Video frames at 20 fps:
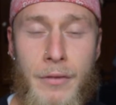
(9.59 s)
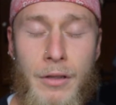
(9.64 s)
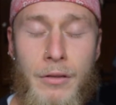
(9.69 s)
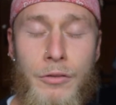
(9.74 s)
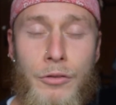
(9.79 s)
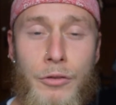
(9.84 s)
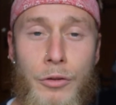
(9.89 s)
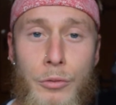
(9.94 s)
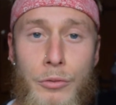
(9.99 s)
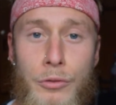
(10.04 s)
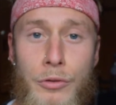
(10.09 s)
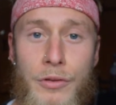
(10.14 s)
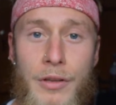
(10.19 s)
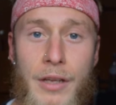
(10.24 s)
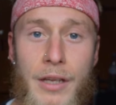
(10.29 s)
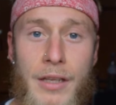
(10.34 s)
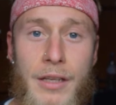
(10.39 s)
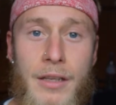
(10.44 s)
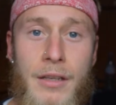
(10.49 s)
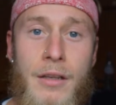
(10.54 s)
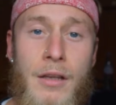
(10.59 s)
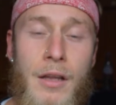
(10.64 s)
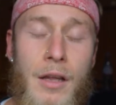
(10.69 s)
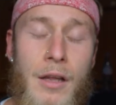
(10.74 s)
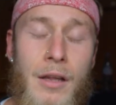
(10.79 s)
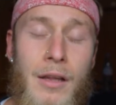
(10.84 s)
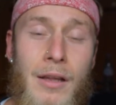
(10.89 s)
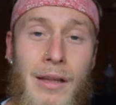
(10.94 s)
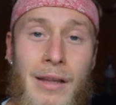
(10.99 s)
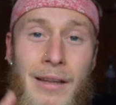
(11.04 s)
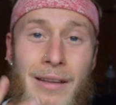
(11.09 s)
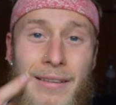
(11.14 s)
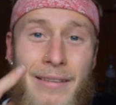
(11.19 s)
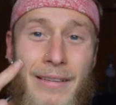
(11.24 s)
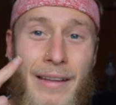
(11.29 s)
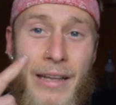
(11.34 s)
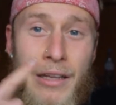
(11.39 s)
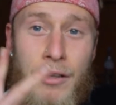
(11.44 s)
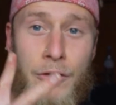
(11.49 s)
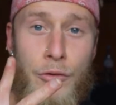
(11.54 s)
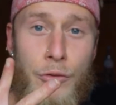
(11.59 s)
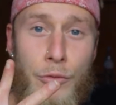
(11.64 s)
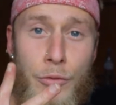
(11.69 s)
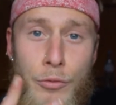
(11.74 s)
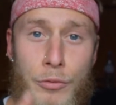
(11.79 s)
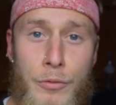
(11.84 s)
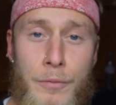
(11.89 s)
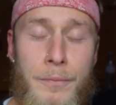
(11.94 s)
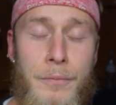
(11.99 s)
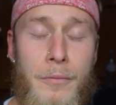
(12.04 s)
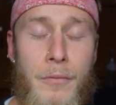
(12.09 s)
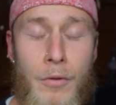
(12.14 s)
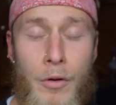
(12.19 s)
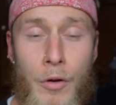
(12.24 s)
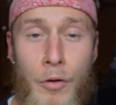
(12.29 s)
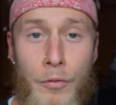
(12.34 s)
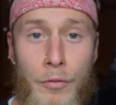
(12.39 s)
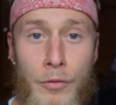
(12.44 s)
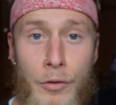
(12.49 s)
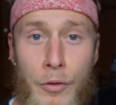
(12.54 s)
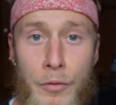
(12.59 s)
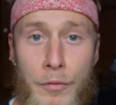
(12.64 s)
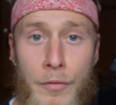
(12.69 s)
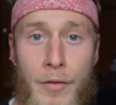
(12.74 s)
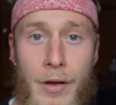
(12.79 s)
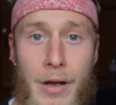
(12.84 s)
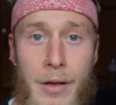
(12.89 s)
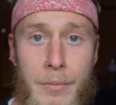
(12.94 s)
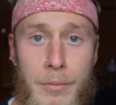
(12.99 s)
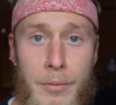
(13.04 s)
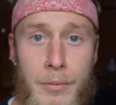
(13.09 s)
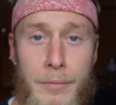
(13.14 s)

So today, day 2 of NoFap.